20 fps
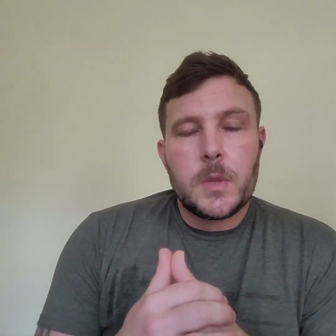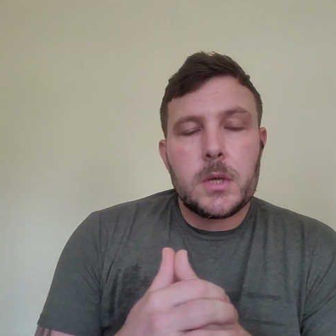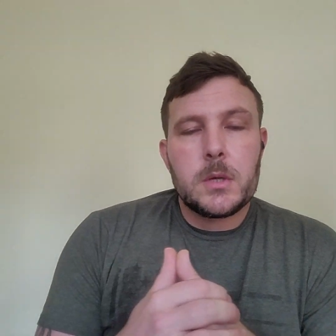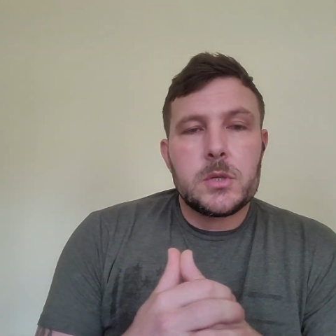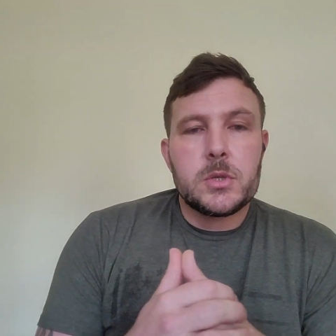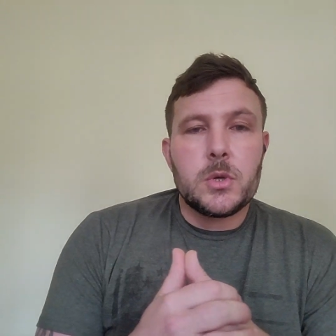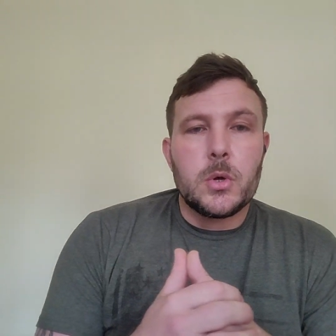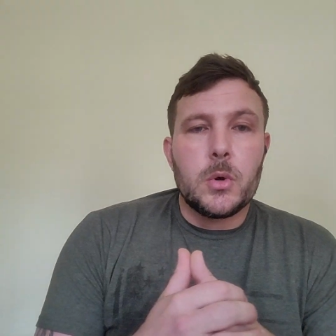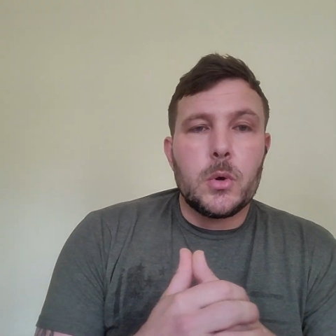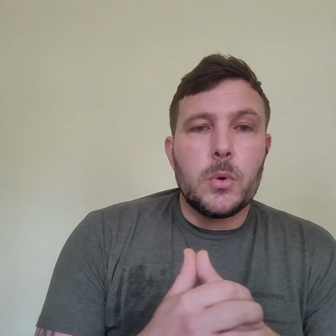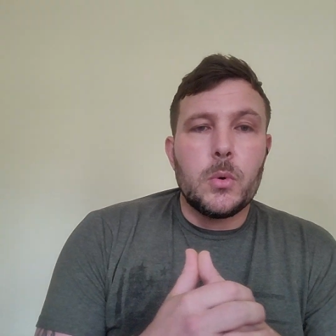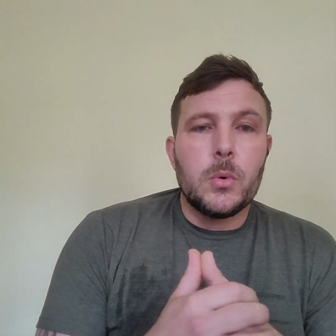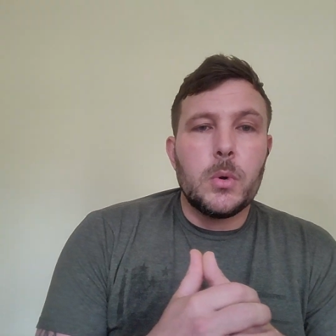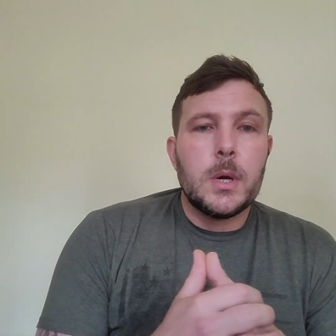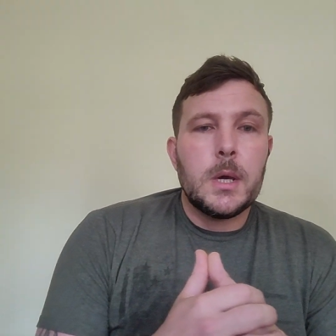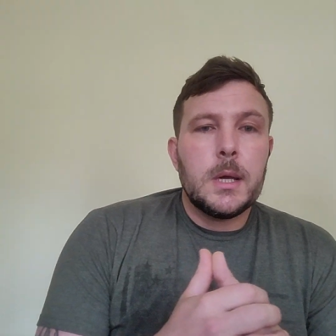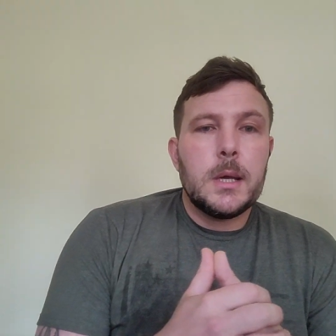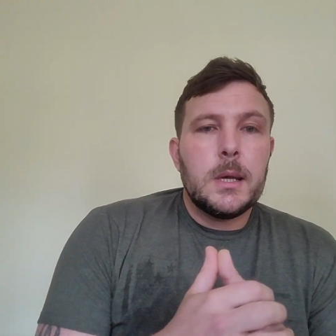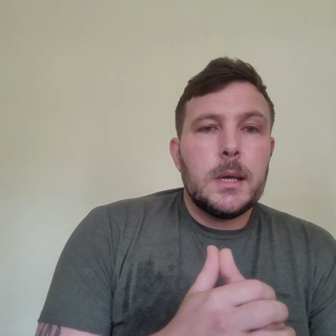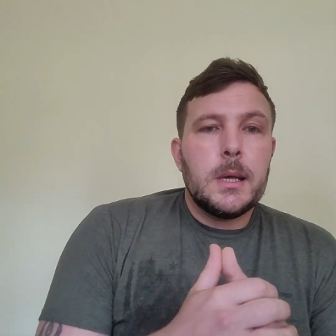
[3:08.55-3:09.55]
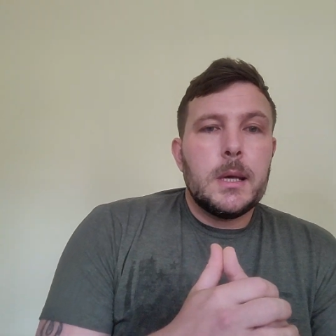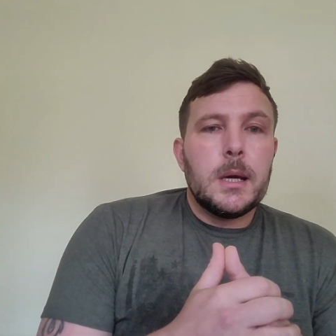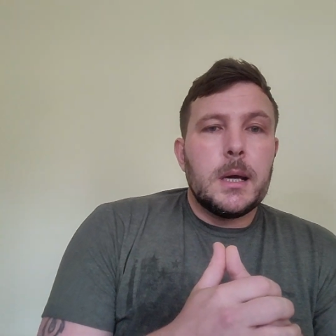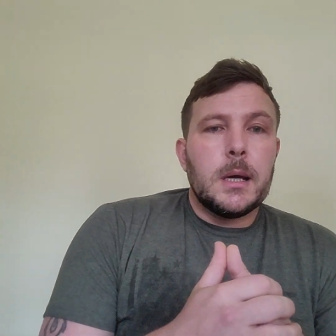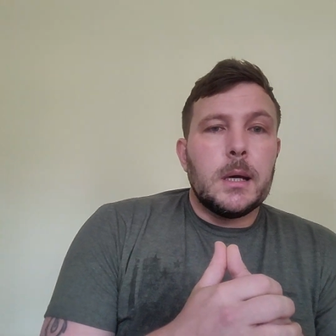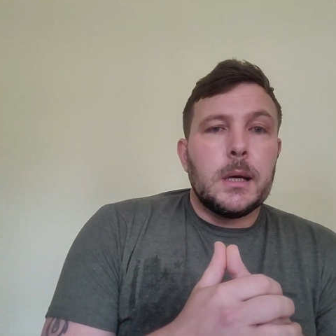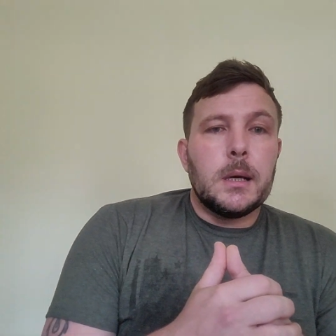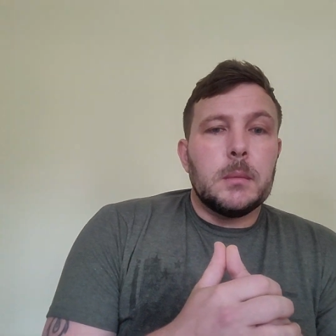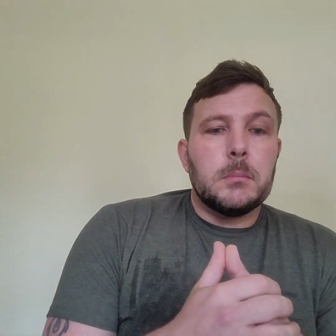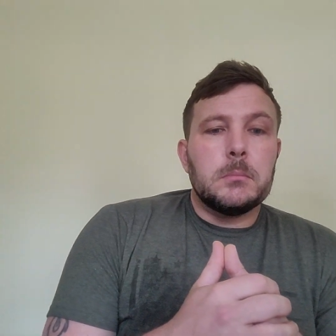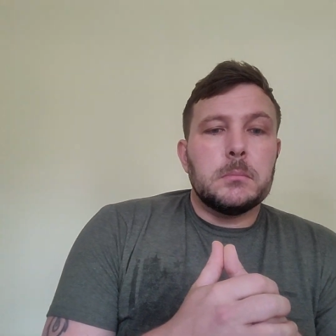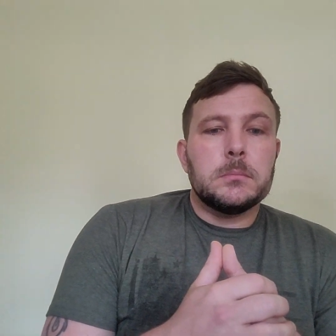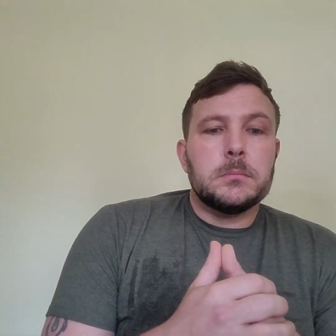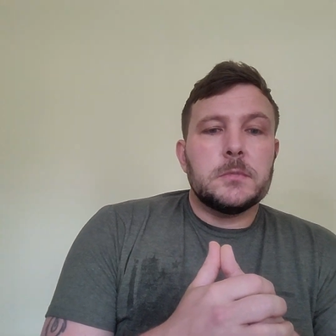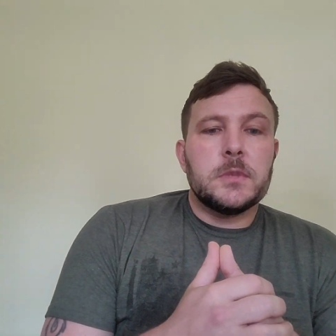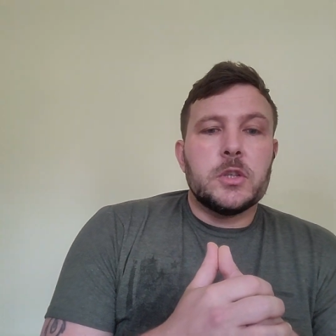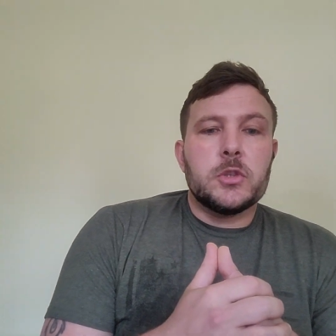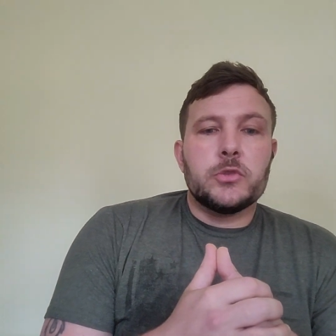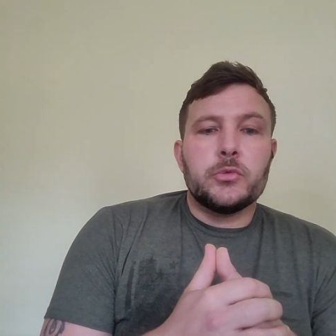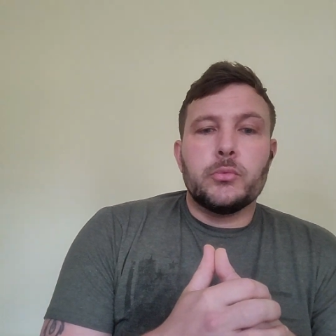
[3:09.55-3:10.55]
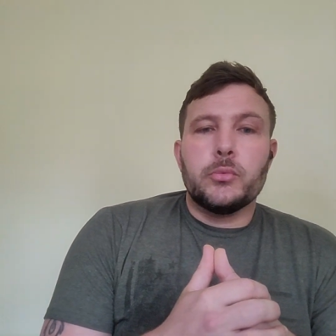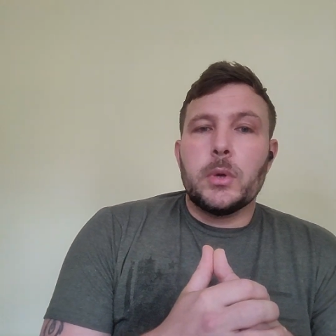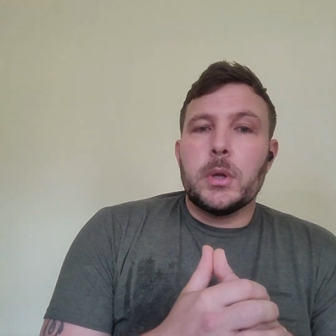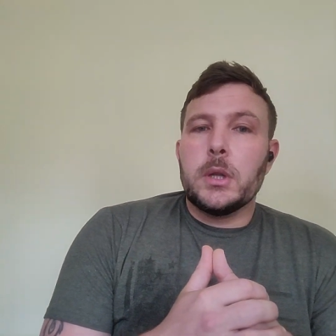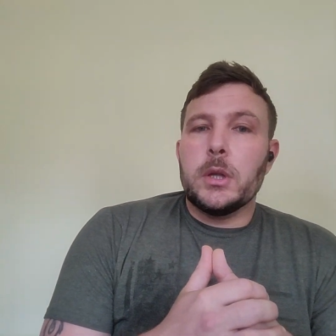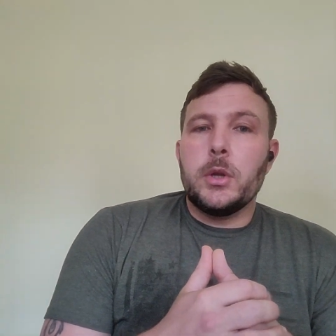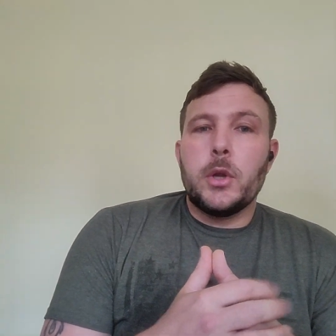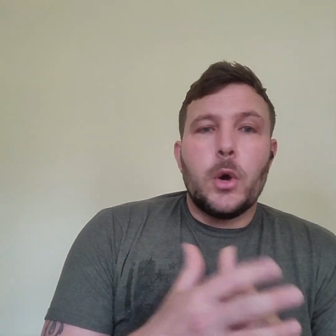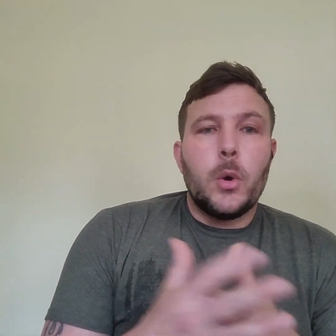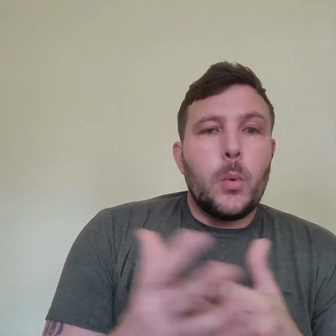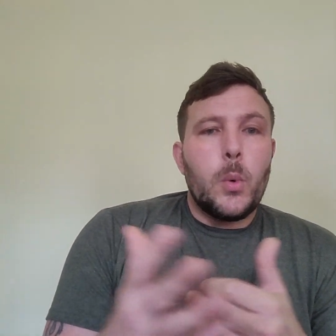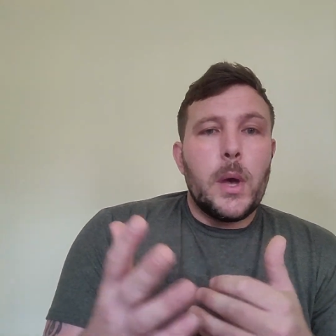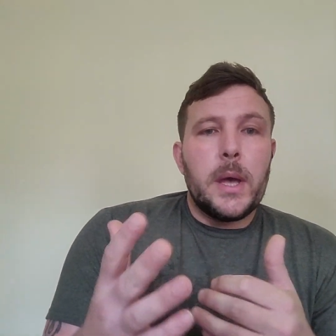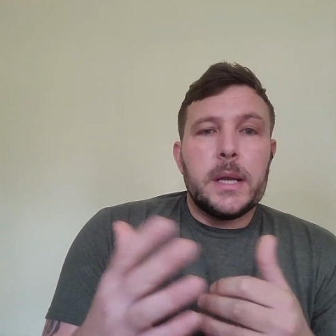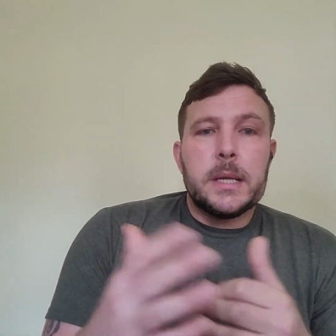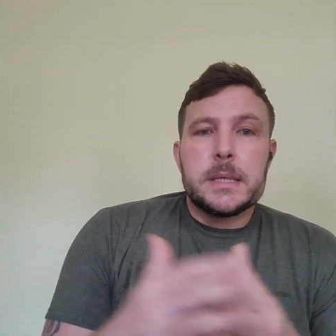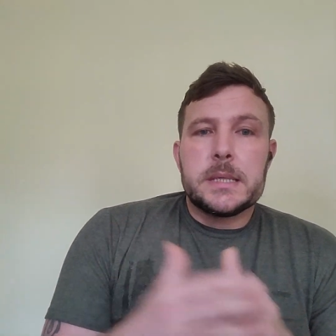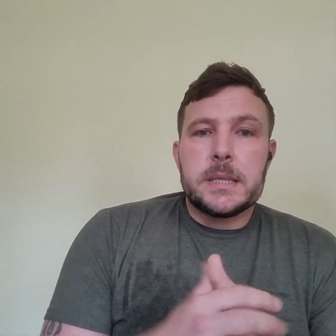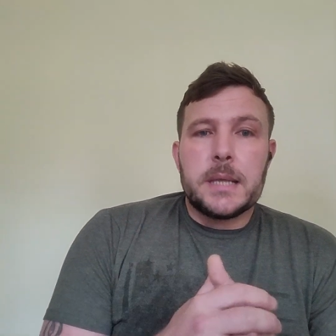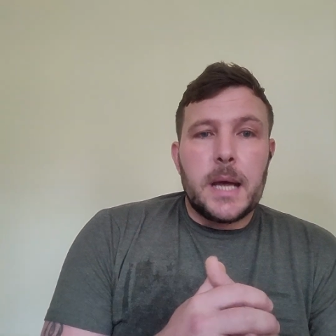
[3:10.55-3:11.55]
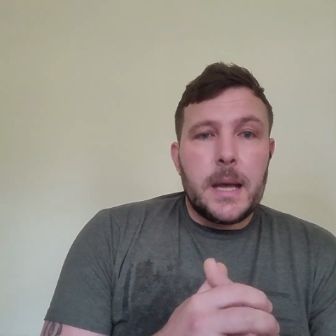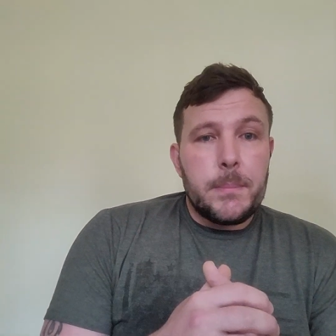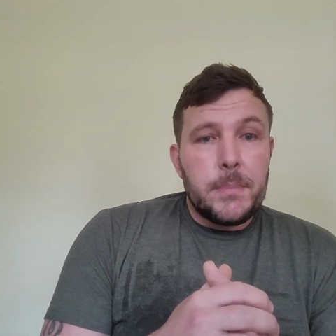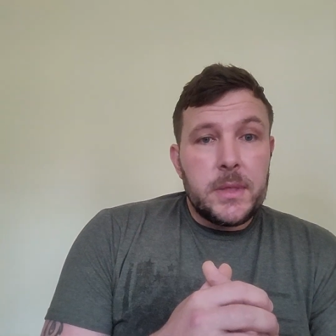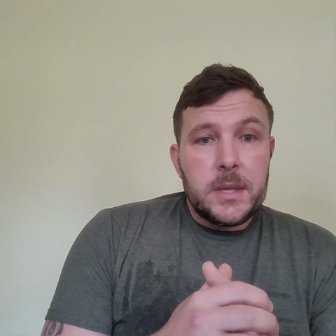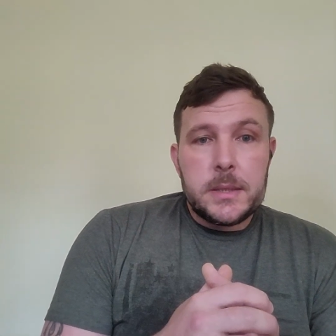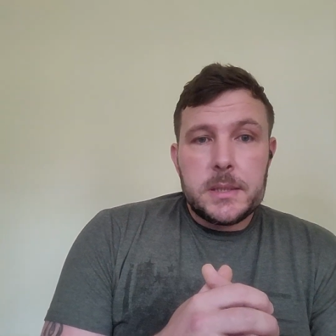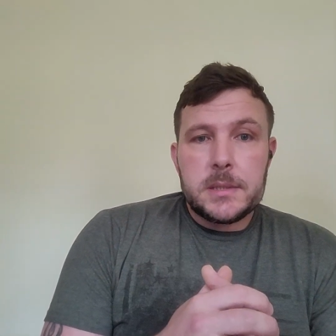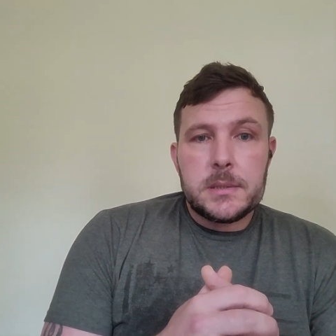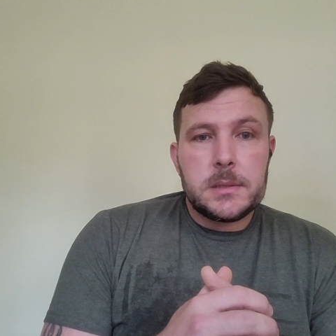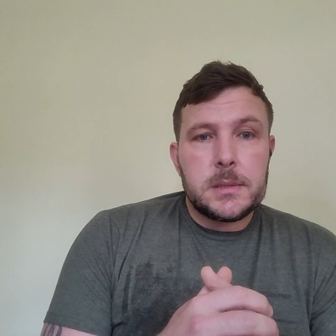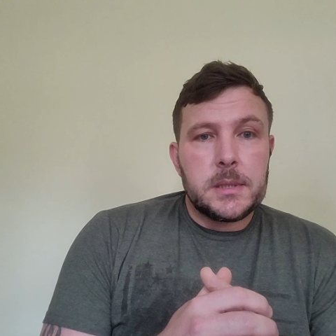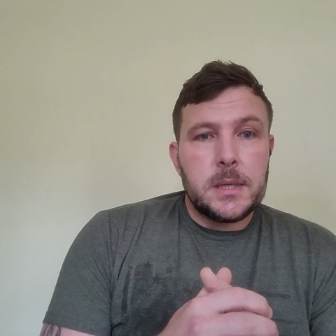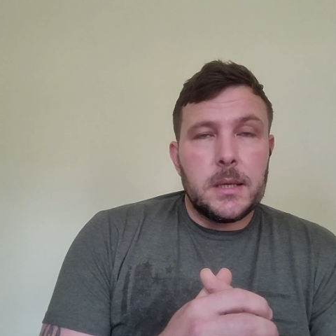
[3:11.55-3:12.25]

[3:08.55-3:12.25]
So there's really no way to stop this.